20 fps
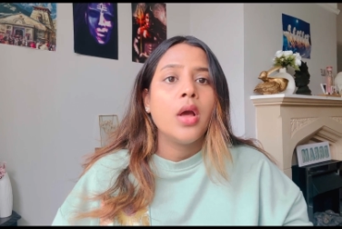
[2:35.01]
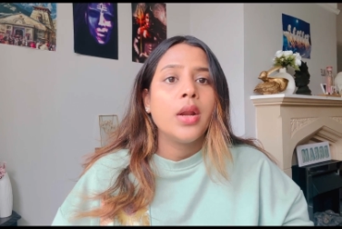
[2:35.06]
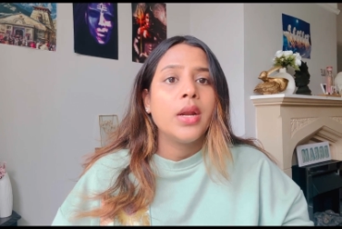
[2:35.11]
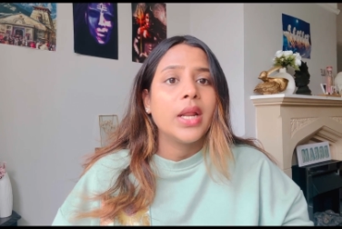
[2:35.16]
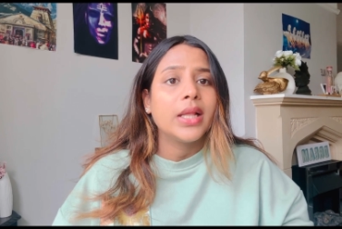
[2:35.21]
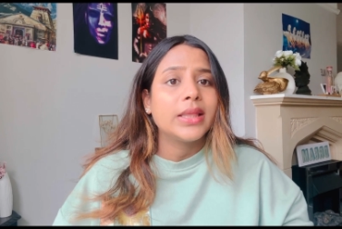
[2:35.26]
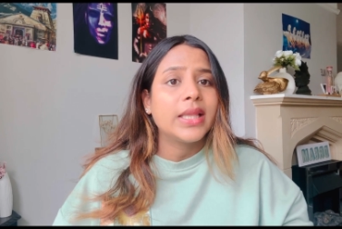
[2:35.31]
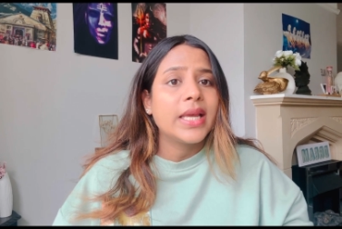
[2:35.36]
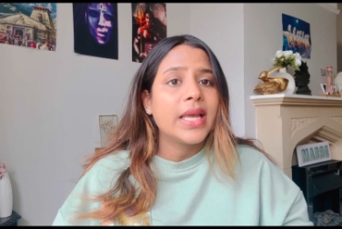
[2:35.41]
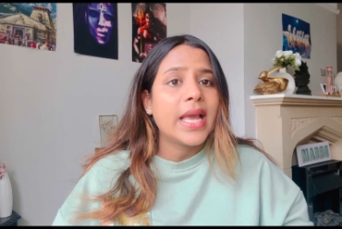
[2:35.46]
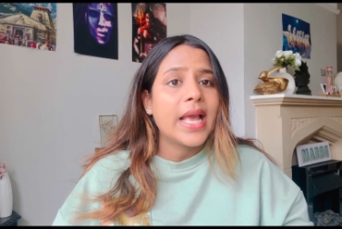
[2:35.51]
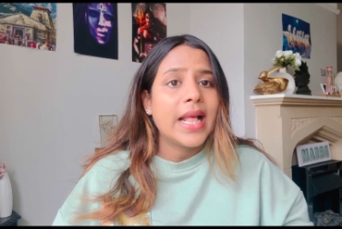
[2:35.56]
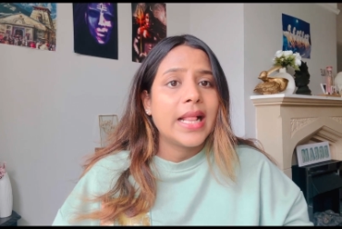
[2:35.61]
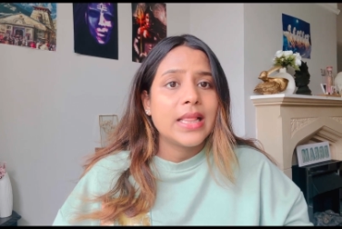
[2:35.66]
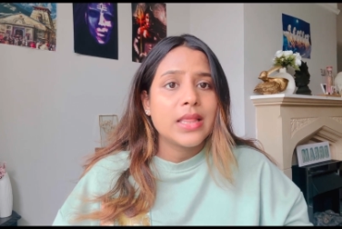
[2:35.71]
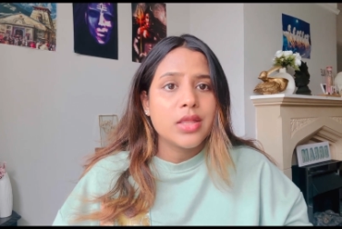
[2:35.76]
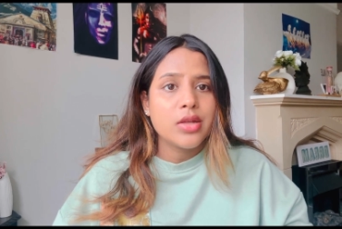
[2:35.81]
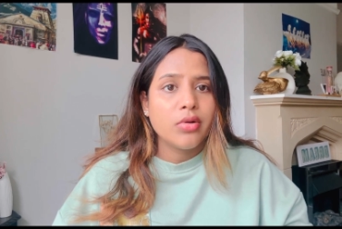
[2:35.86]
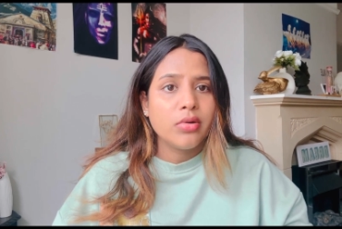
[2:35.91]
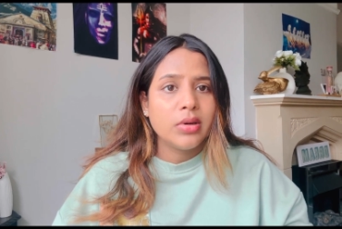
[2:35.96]
Nothing
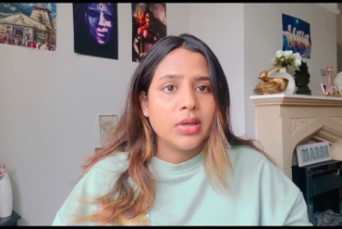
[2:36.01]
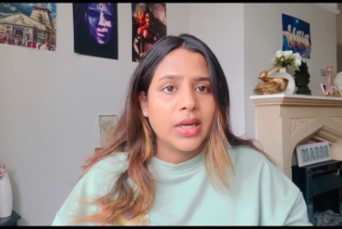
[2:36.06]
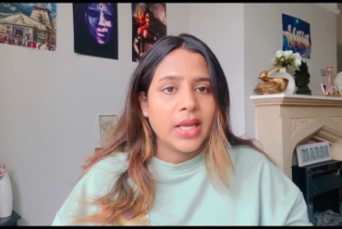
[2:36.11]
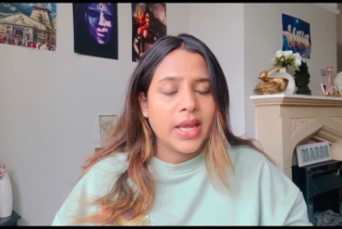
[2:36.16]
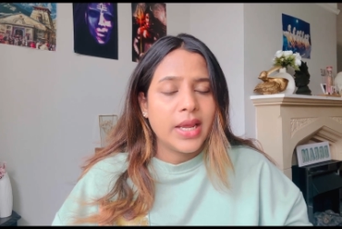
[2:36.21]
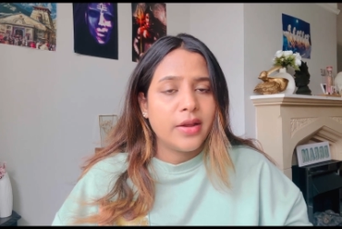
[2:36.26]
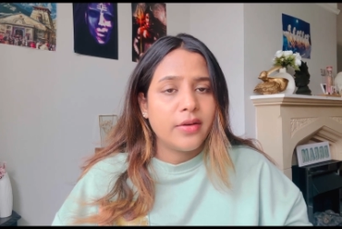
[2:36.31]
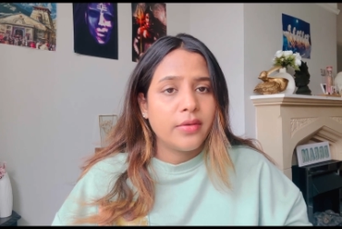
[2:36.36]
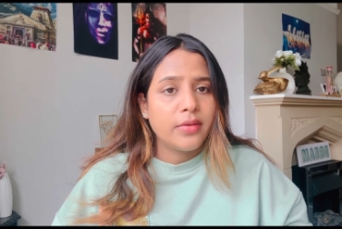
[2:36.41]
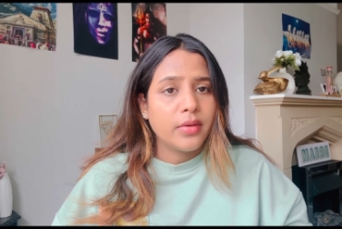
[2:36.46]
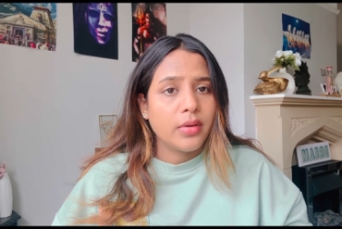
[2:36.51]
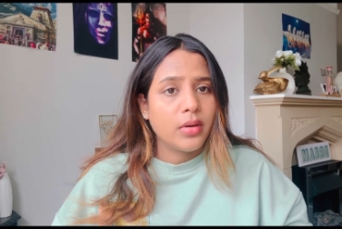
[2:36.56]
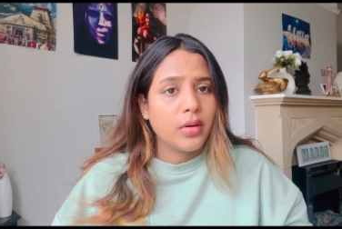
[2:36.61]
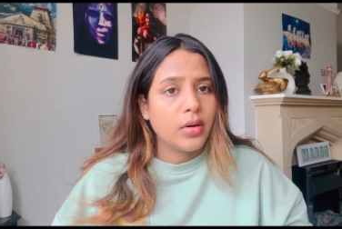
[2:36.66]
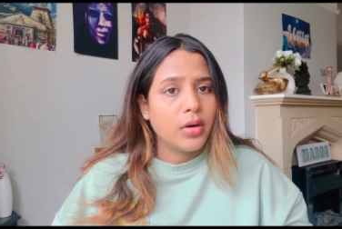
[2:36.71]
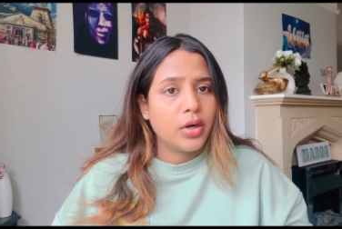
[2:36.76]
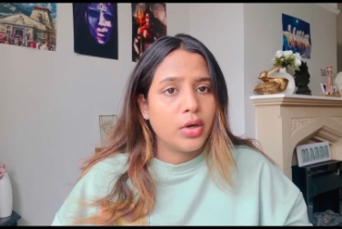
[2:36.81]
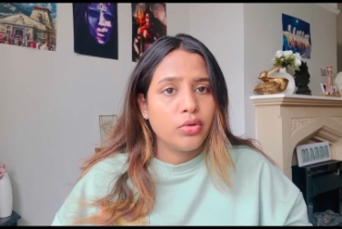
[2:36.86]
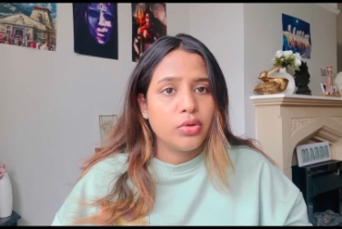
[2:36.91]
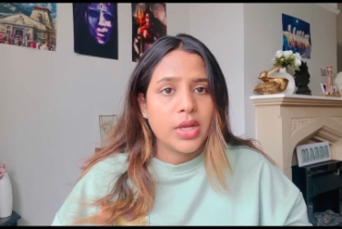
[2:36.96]
else you will take
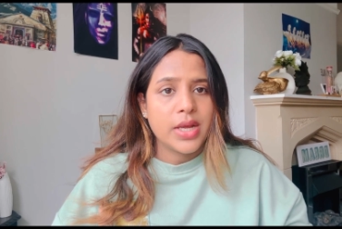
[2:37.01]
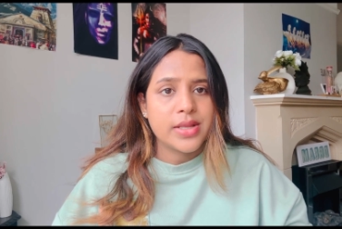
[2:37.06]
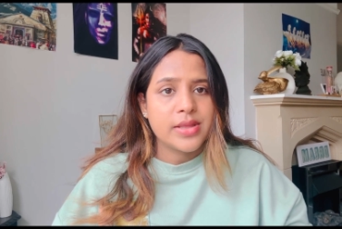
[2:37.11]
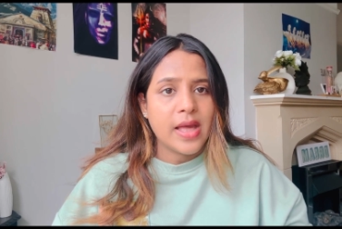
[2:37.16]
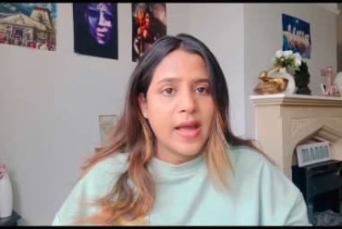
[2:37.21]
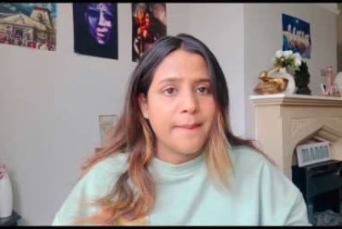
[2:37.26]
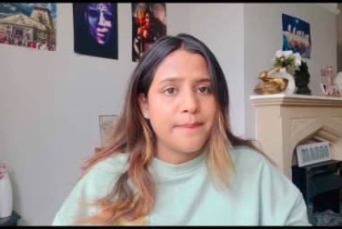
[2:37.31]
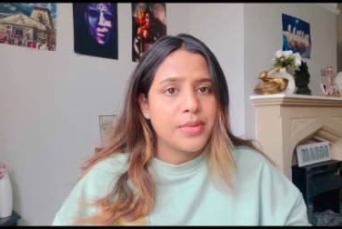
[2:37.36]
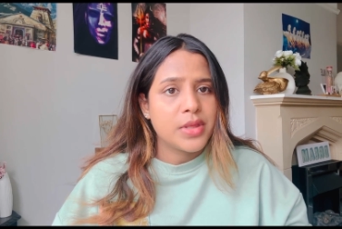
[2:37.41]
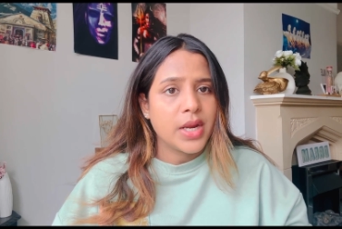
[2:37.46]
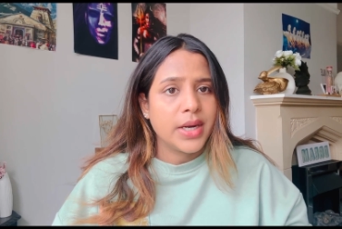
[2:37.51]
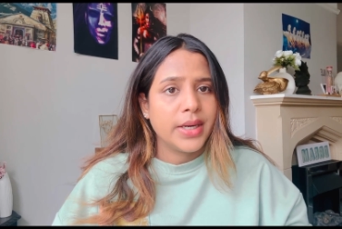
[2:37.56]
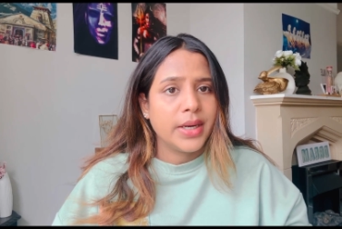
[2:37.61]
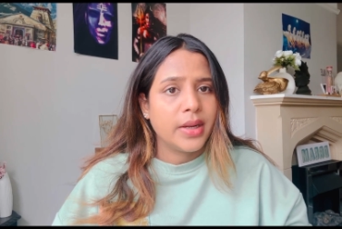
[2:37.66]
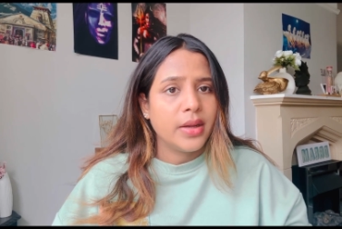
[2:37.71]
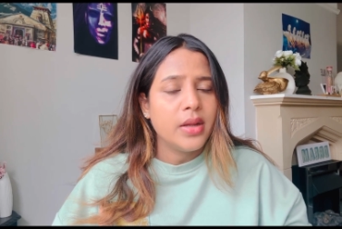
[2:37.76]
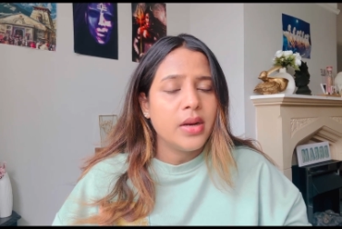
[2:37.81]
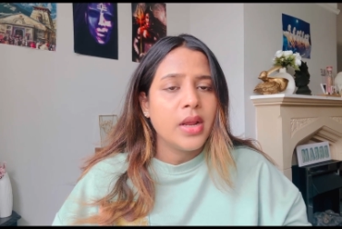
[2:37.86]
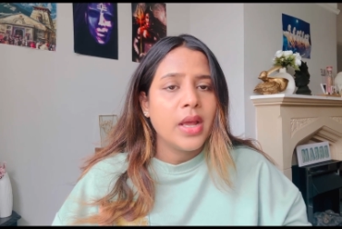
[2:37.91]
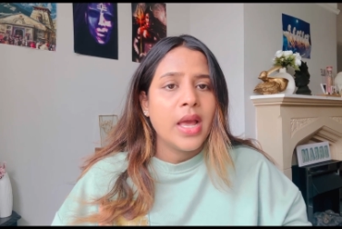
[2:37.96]
to the exam
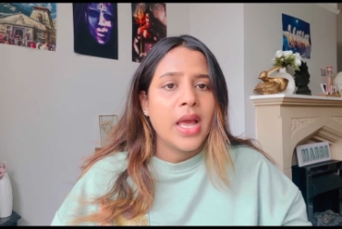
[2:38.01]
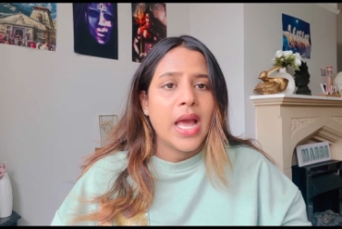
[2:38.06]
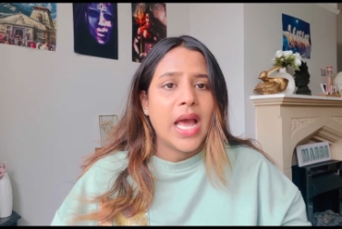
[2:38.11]
center,